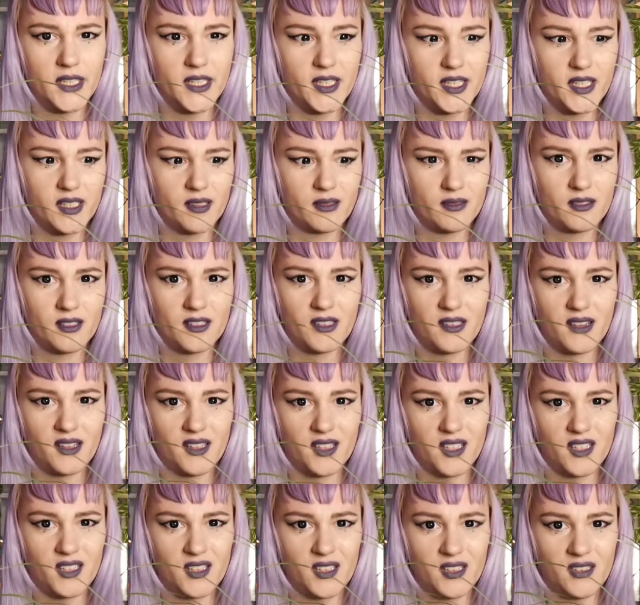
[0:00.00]
I'm gonna
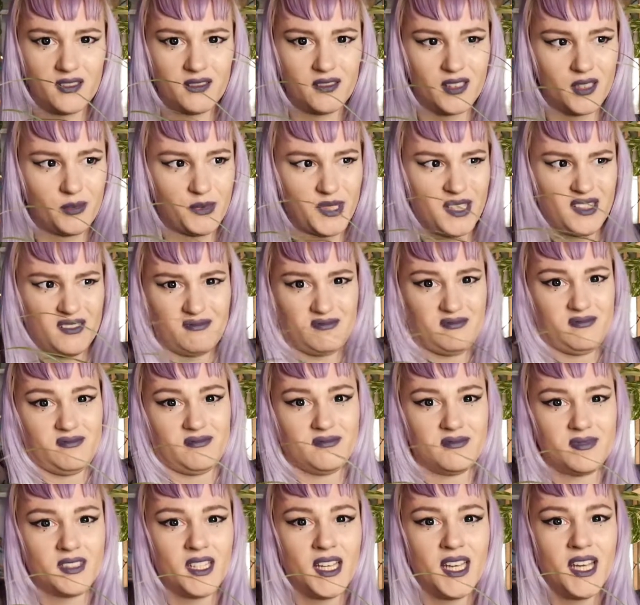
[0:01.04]
take it. I mean,
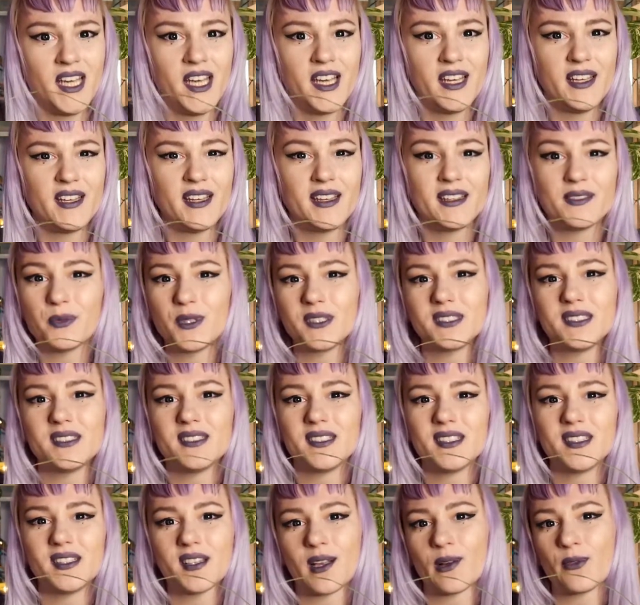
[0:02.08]
it wasn't
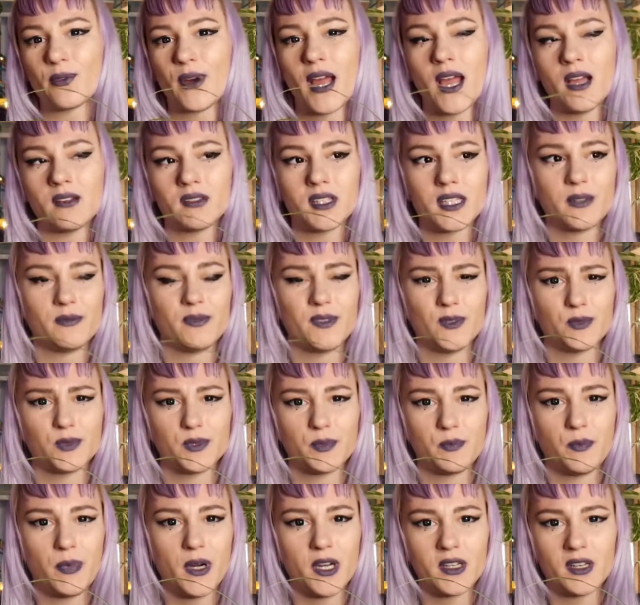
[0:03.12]
in the ground. Like if it was
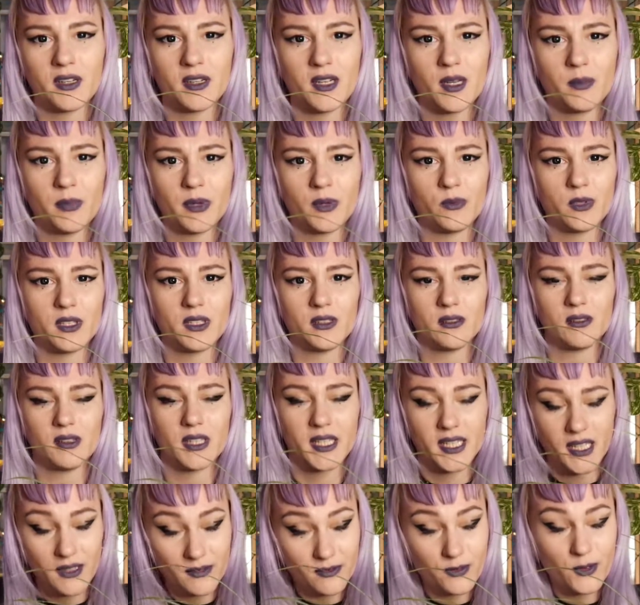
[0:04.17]
potted up, I wouldn't,
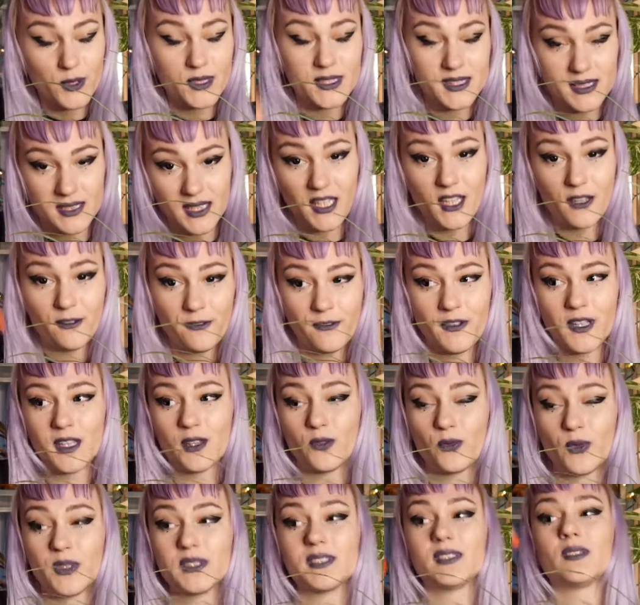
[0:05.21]
like if it
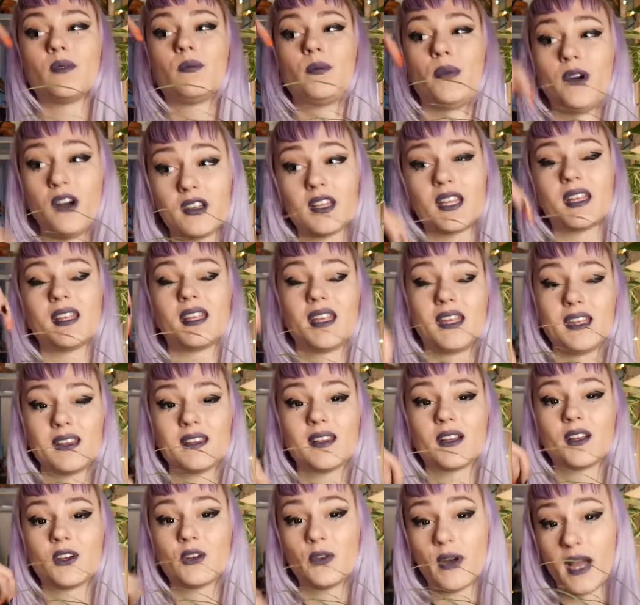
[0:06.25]
was potted in the
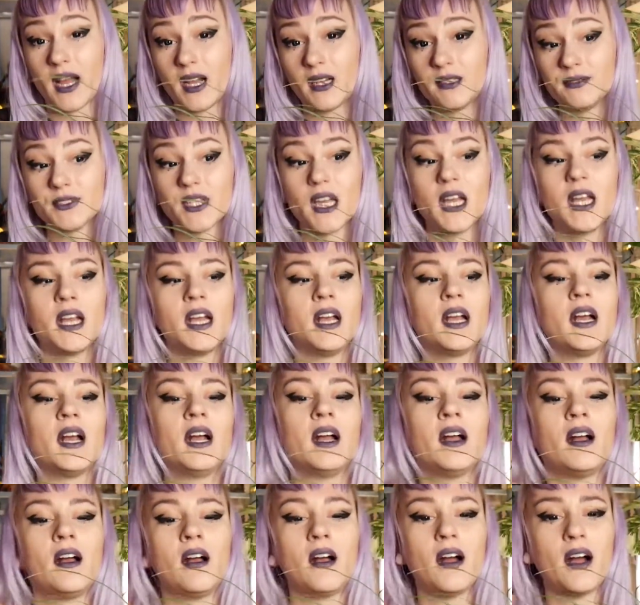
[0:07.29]
ground,
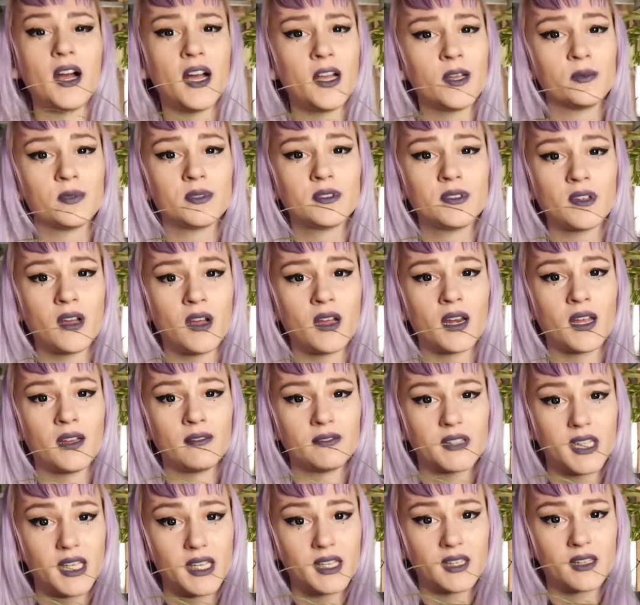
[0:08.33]
I would not have
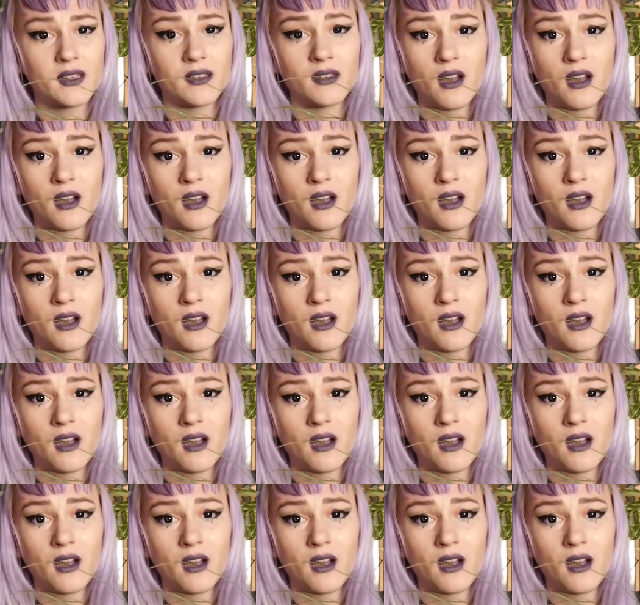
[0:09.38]
taken it.